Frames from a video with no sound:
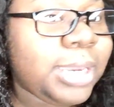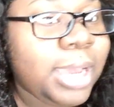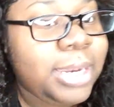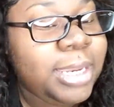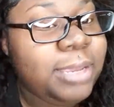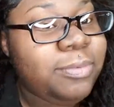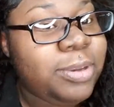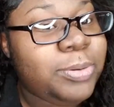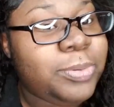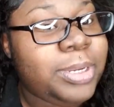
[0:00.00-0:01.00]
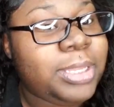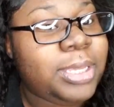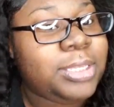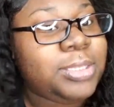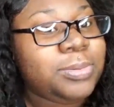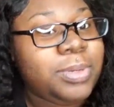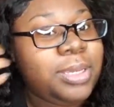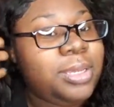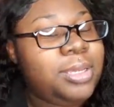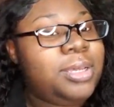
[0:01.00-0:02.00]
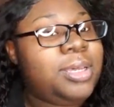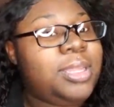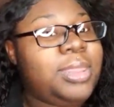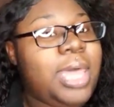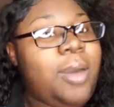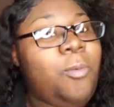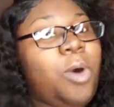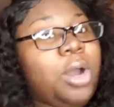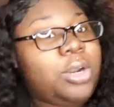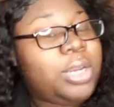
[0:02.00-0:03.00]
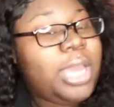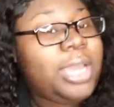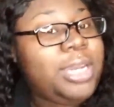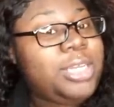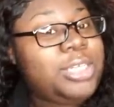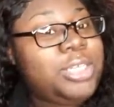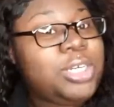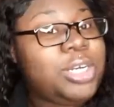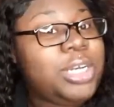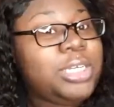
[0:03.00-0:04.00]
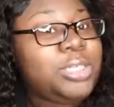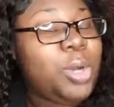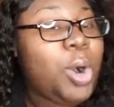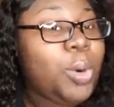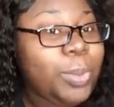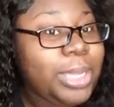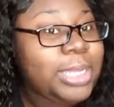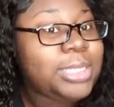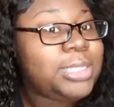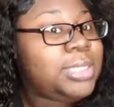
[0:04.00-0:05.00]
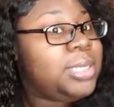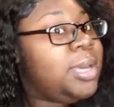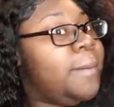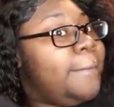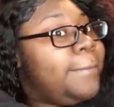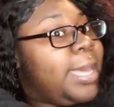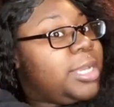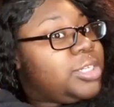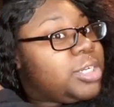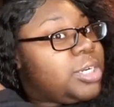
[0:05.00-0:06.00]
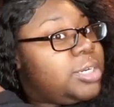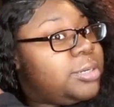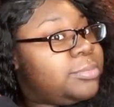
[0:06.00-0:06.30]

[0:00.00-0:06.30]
and I didn't even do anything to it. That water and that conditioner is always major.